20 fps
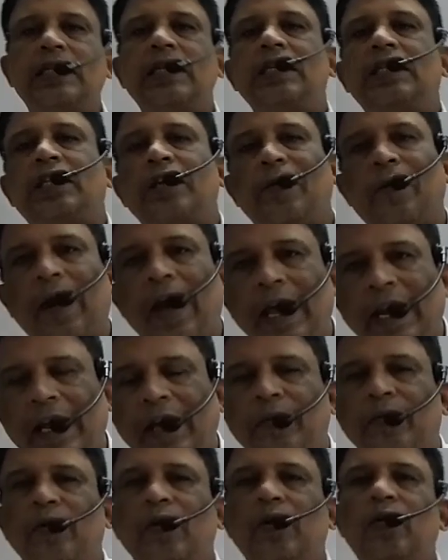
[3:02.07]
is a
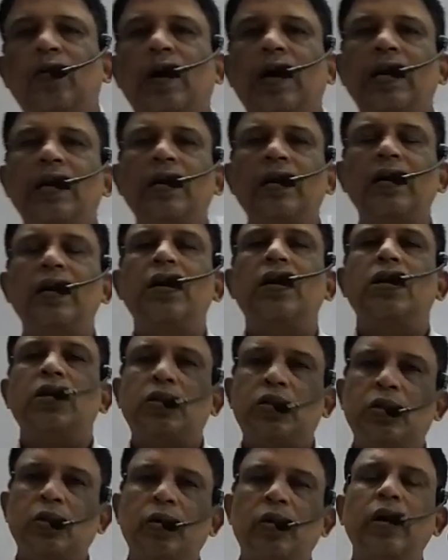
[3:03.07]
variable one,
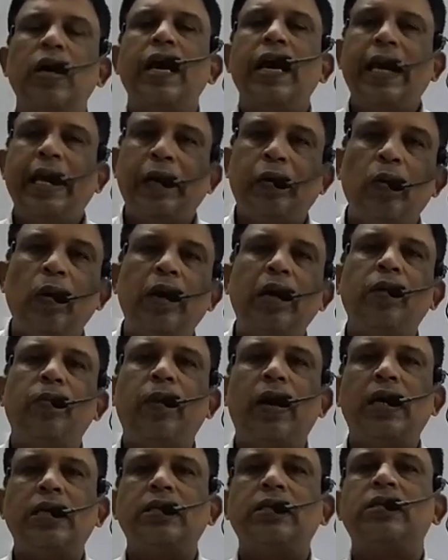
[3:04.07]
so equivalent
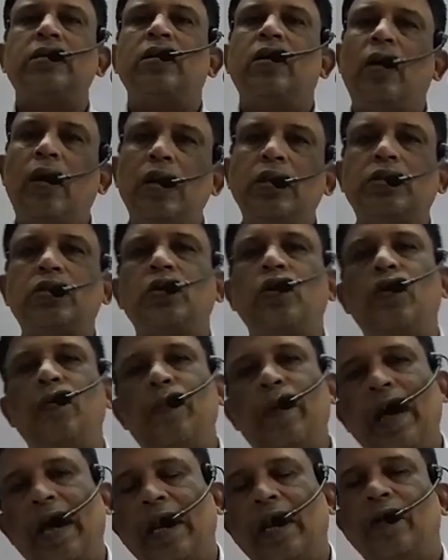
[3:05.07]
mass
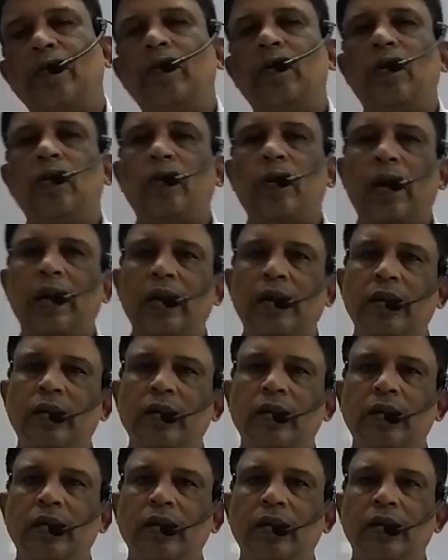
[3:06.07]
also variable one.
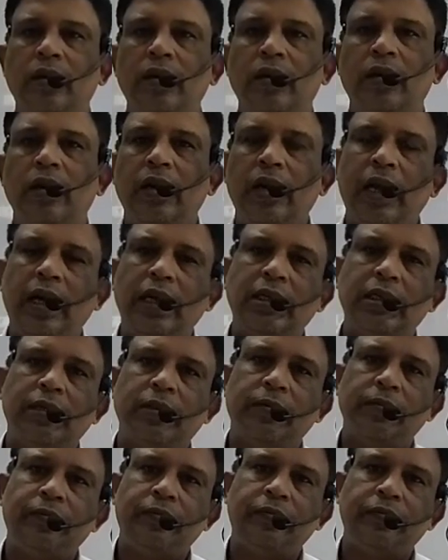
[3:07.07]

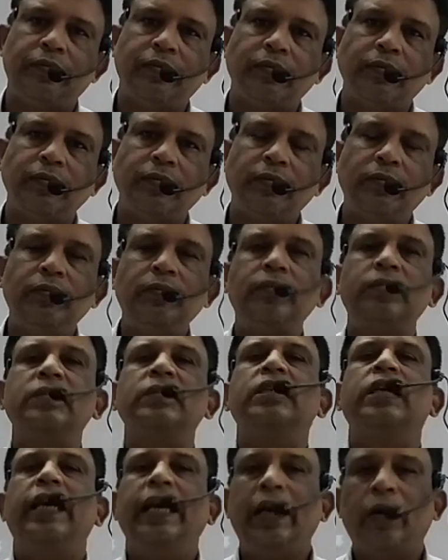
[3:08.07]
Next,
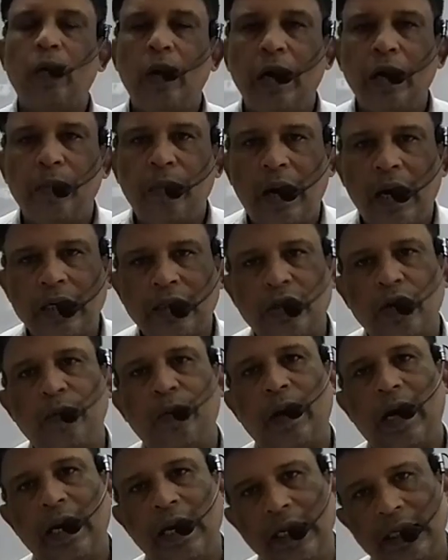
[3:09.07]
equivalent mass
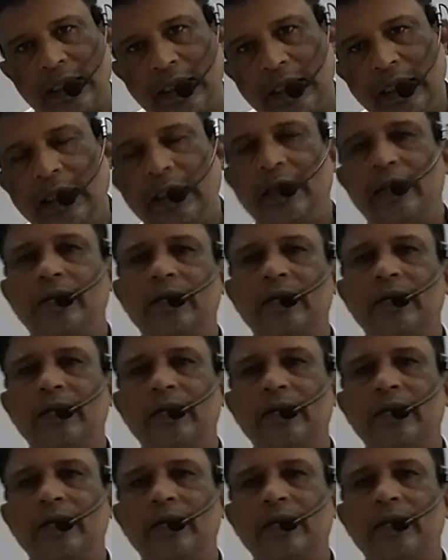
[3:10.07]
of an acid,